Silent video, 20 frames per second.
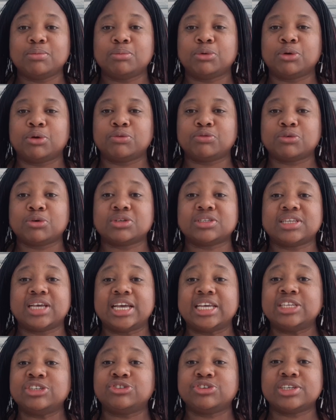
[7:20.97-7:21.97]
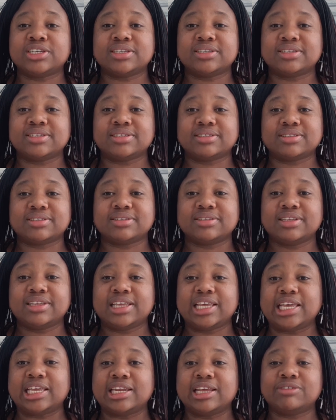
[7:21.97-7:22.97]
But of course, there are intricacies
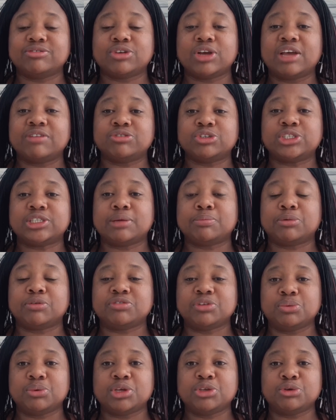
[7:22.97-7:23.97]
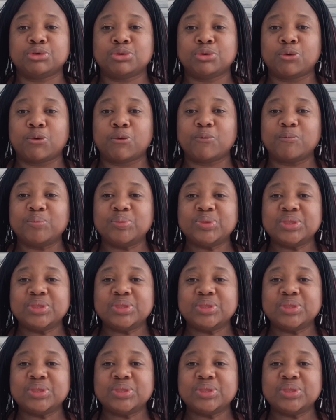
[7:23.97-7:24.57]
in every step of the way you go.